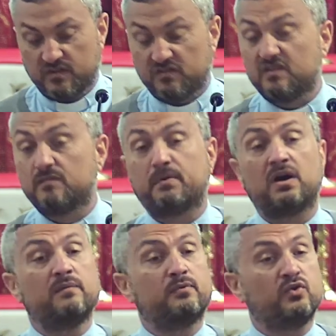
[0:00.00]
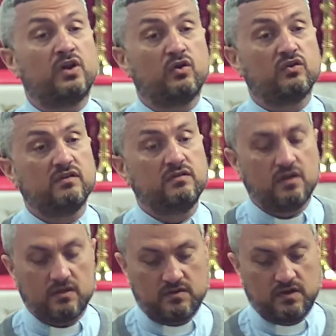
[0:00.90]
See, the Bible knows
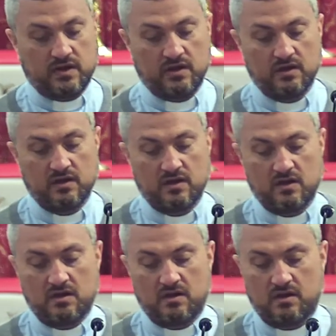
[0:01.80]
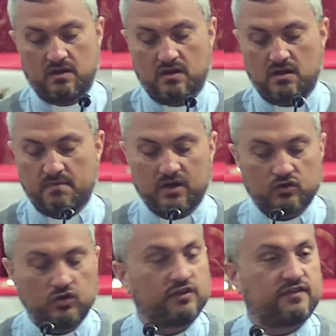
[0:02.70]
nothing about
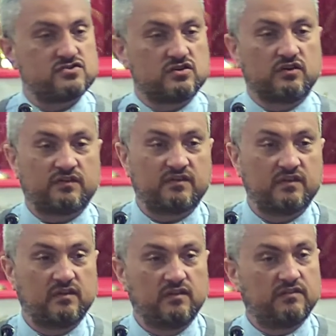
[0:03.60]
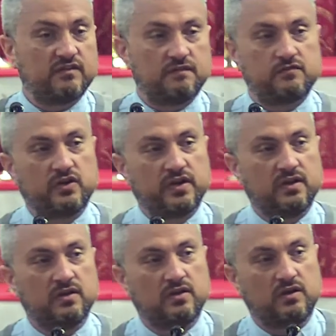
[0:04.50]
Christians
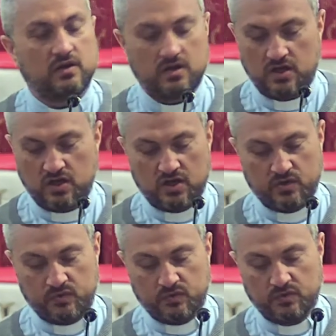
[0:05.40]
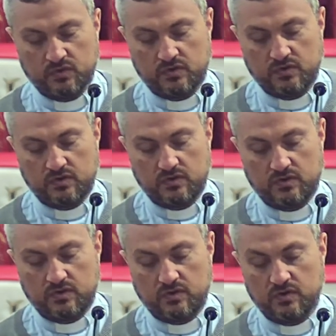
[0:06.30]
suffering alone.
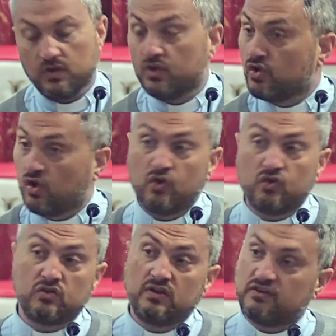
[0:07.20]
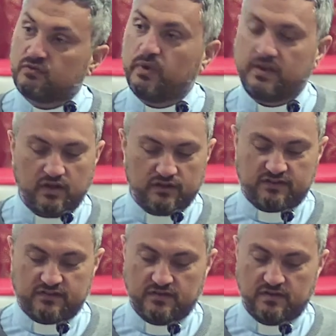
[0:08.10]
God is with
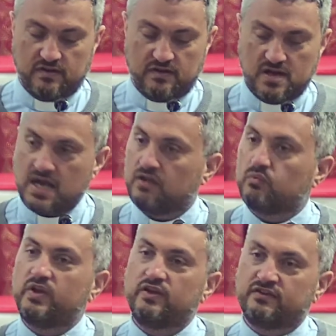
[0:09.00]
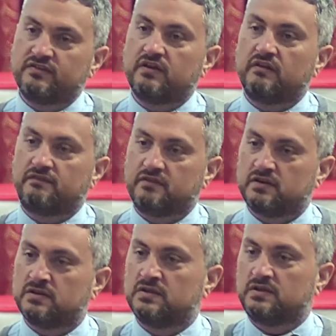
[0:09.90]
us, and we
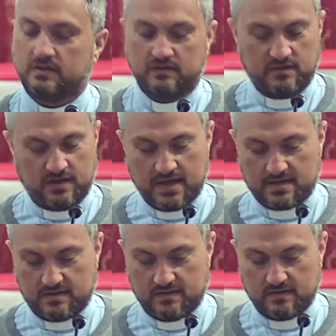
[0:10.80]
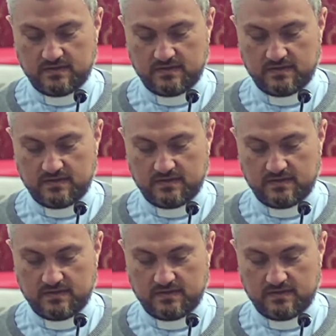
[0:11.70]
suffer together.